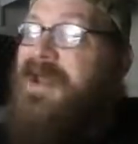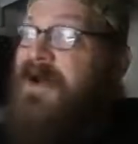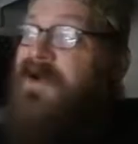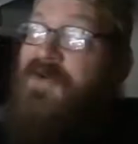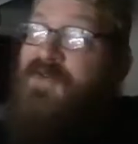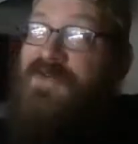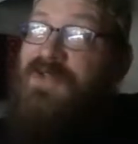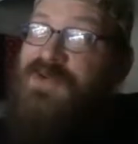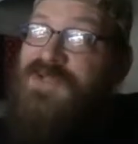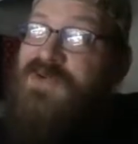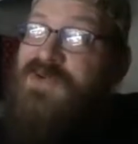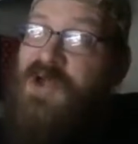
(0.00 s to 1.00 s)
Now, for
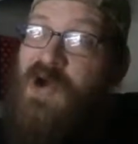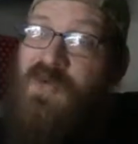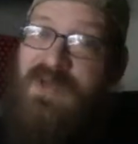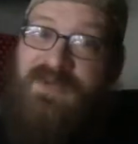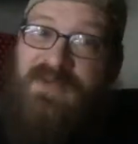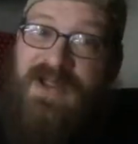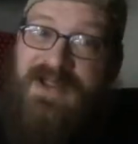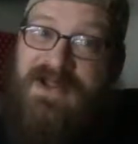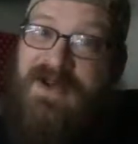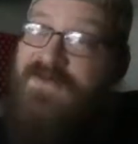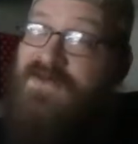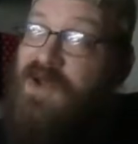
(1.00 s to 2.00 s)
those of you who know me well
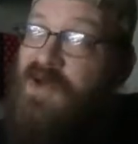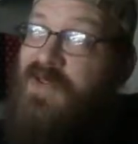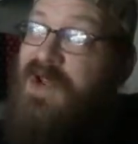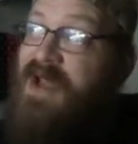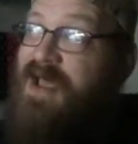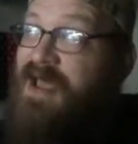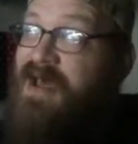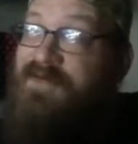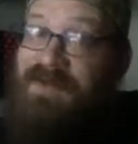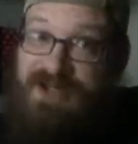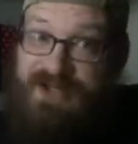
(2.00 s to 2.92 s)
enough, know that I have